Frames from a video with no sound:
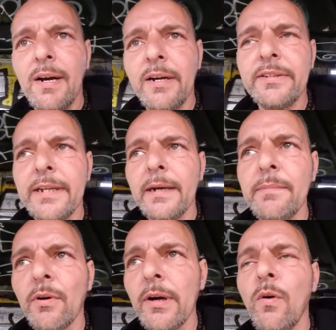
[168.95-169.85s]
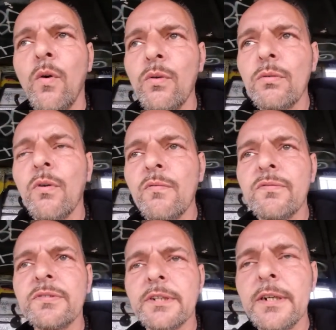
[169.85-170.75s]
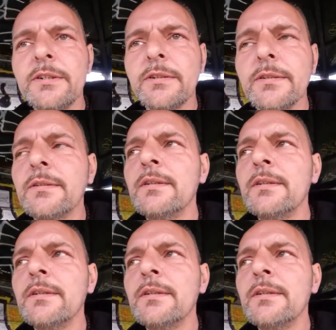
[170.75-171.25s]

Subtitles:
I taped a whole conversation,